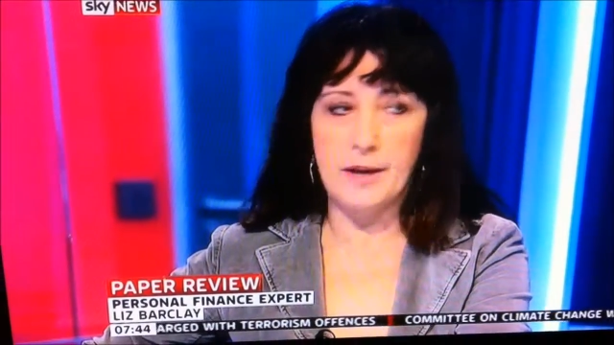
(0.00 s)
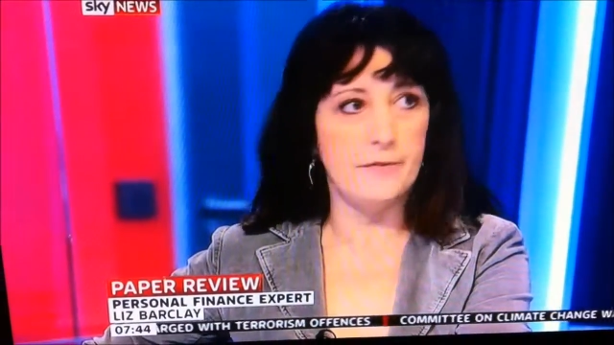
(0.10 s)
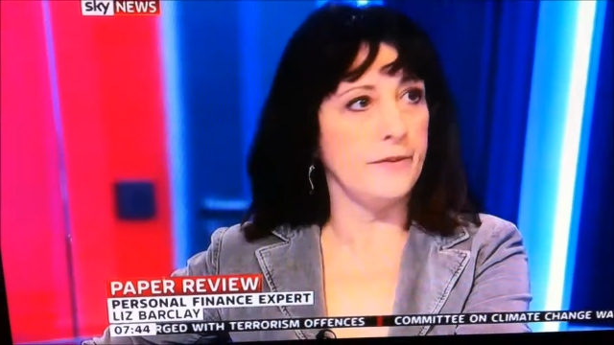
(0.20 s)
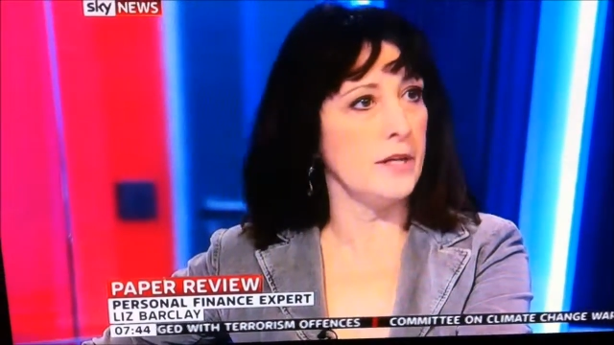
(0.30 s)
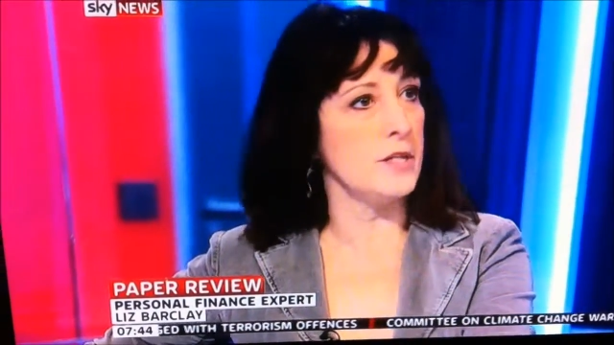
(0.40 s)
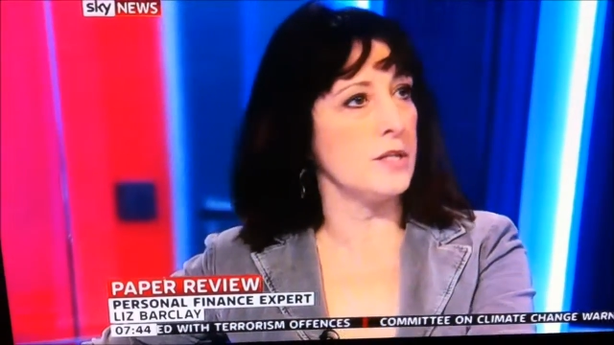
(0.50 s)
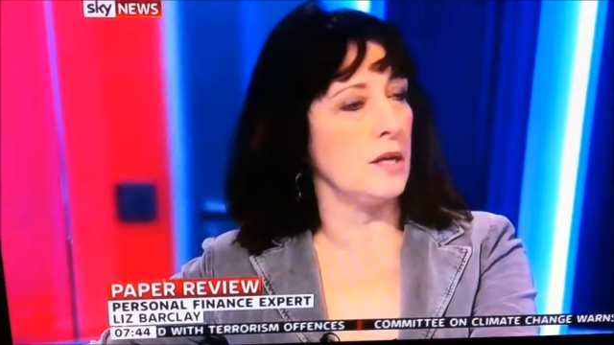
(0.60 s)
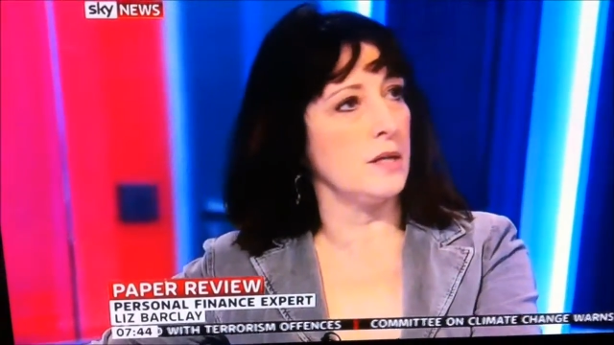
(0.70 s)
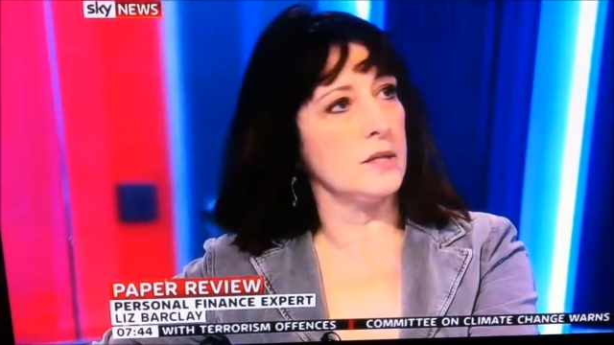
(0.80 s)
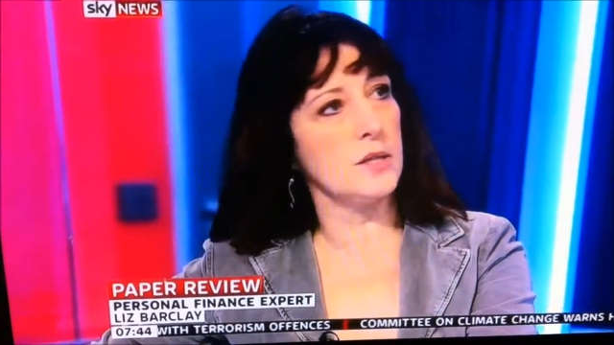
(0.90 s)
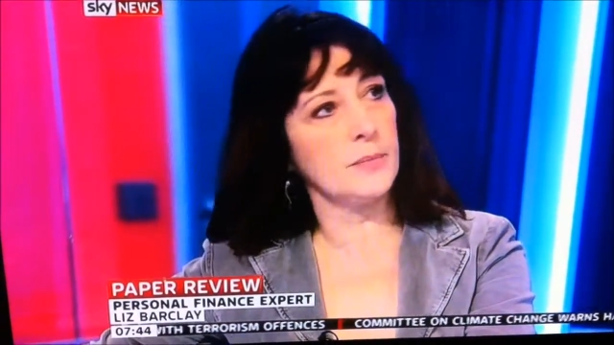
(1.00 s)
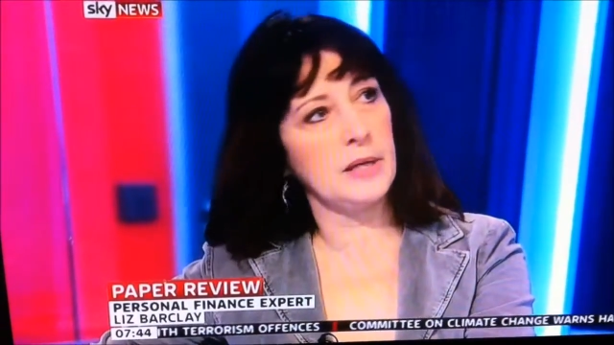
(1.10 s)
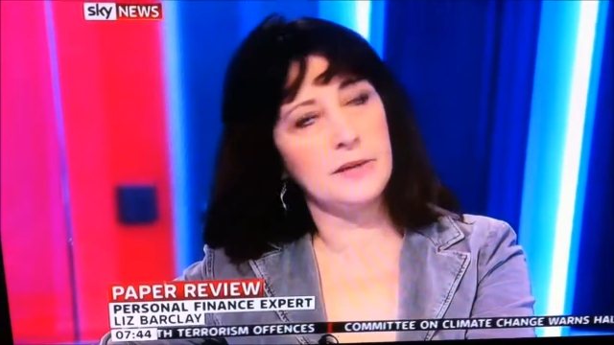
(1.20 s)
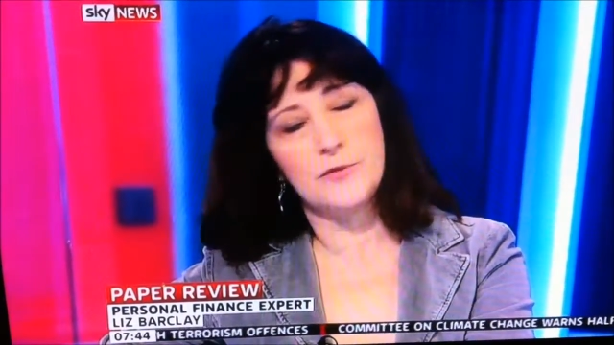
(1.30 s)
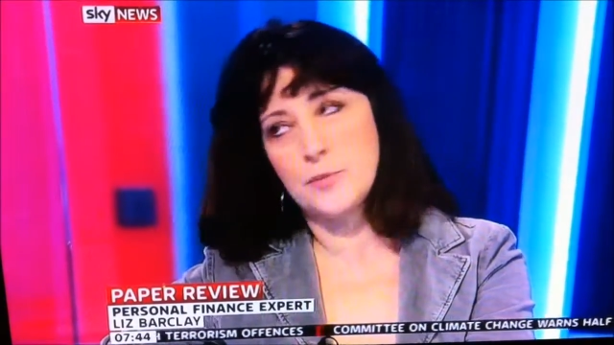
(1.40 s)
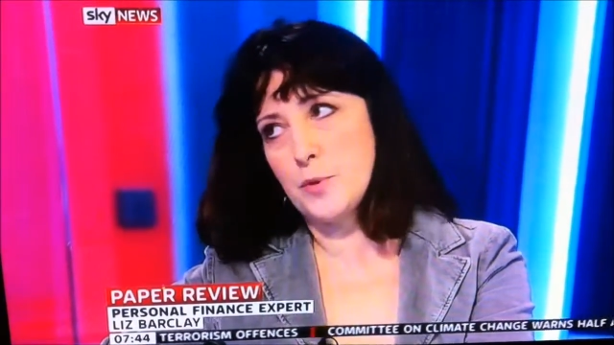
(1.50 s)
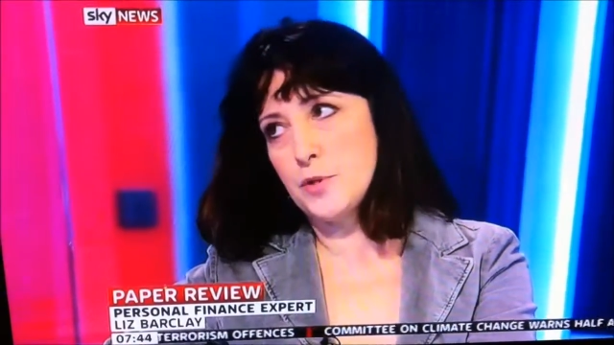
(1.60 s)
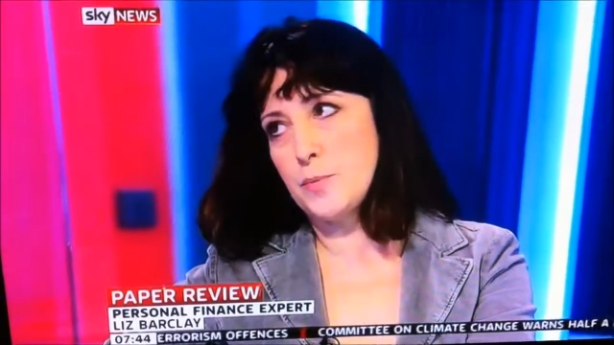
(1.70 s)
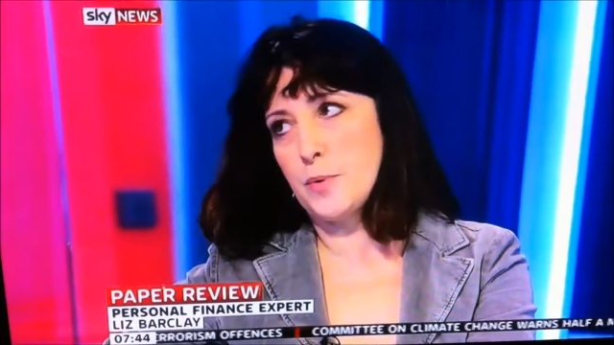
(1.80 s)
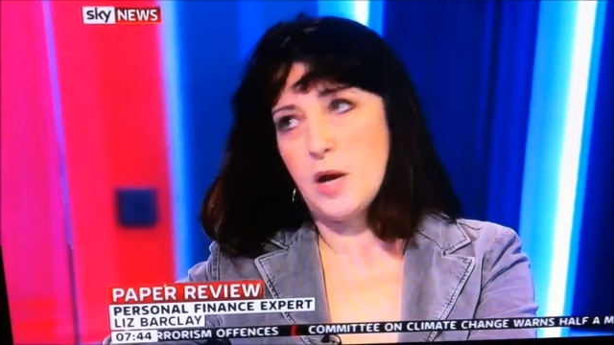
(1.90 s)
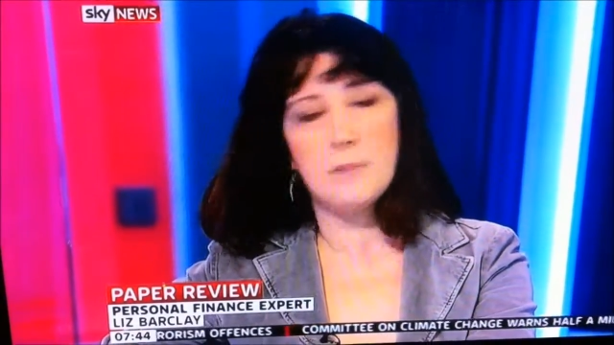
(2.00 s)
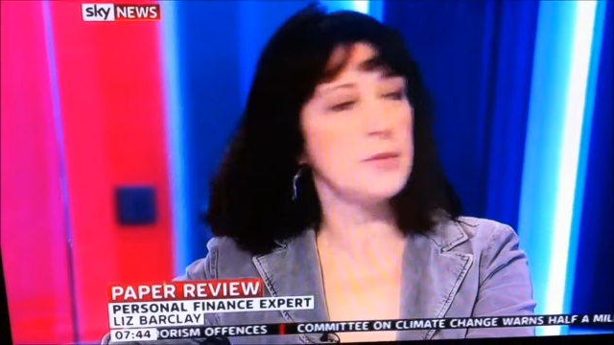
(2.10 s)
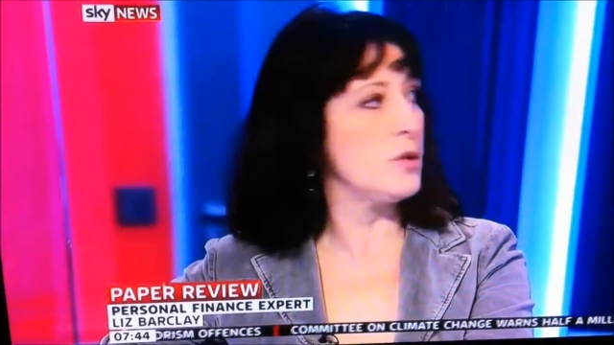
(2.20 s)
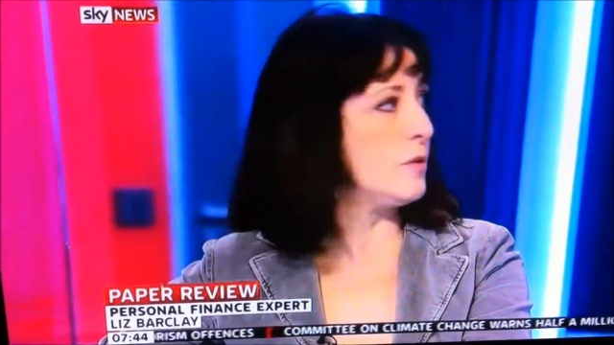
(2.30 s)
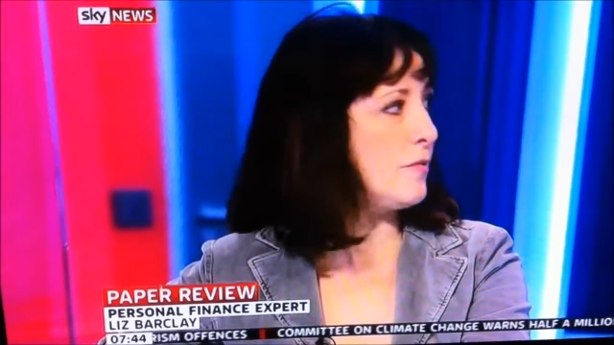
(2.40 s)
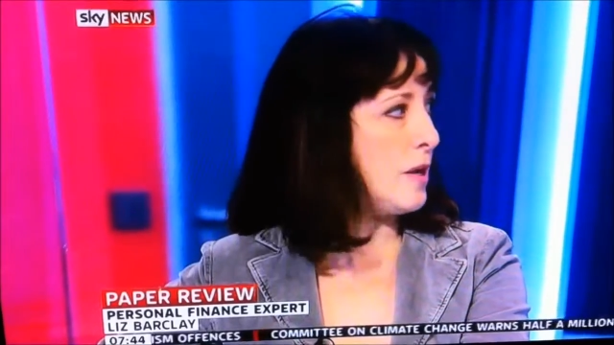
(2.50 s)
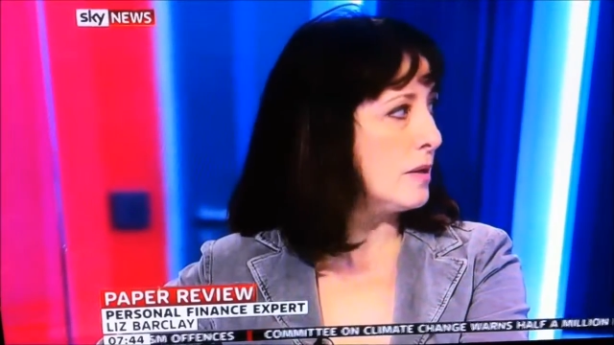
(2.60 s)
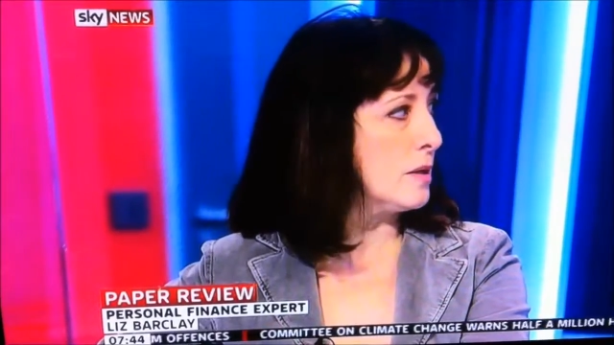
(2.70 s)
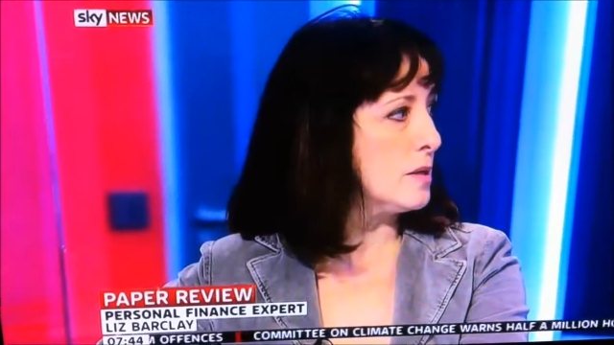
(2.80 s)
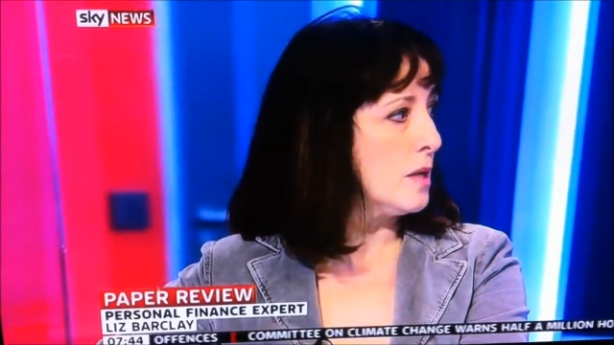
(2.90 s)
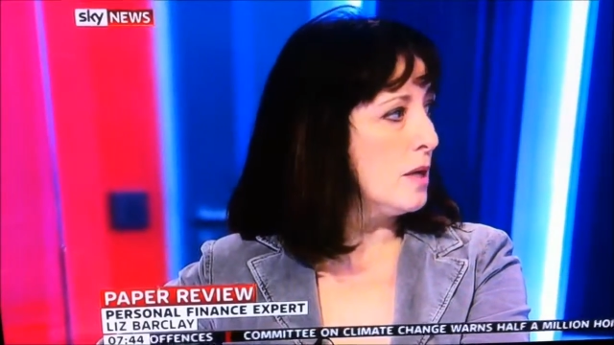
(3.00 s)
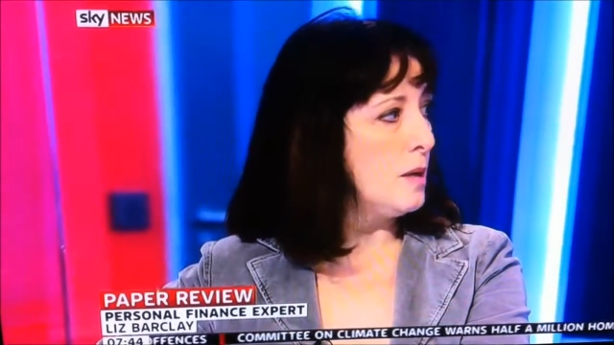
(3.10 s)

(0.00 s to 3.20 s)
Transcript: if it's some kind of response perhaps to the fact that